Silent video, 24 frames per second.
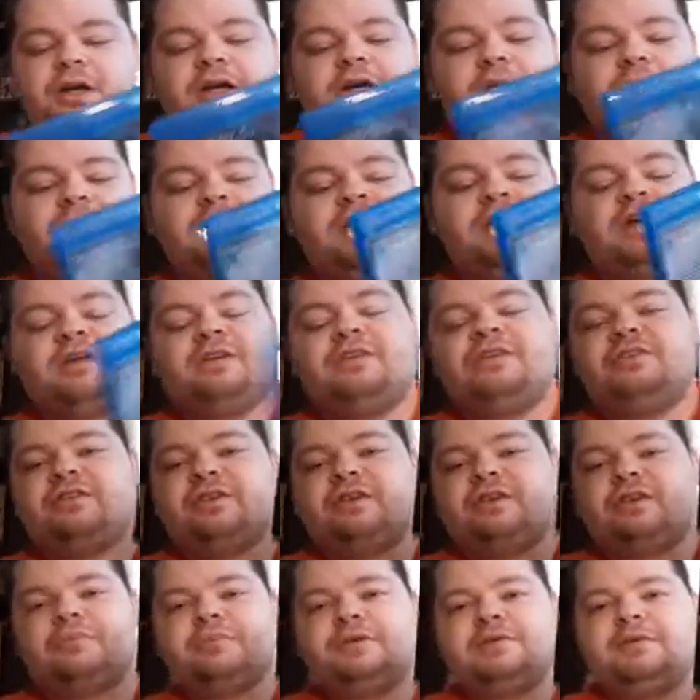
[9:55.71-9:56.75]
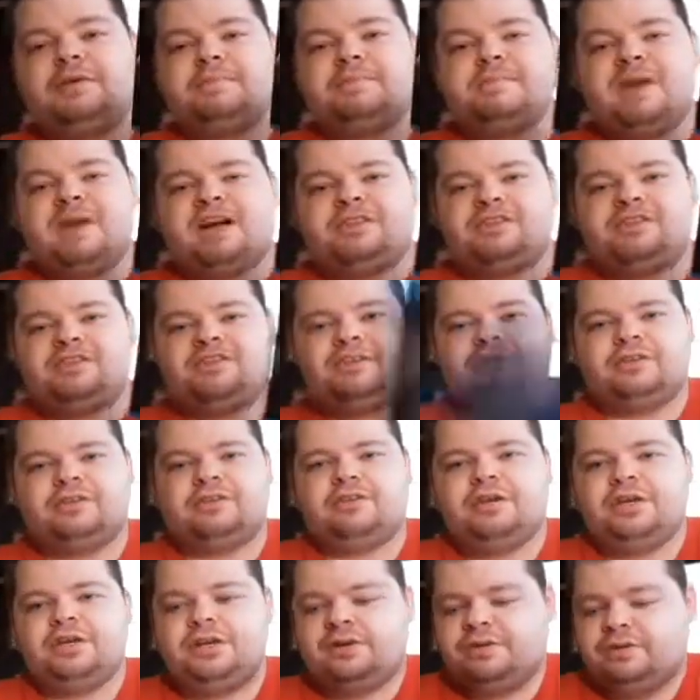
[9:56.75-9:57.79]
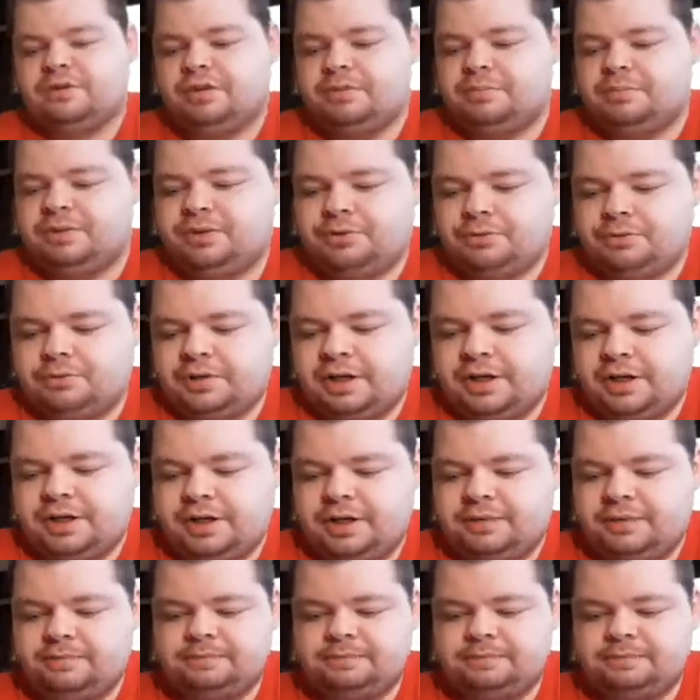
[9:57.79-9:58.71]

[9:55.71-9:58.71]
Yeah, but that is the movie Monster here on Blu-ray.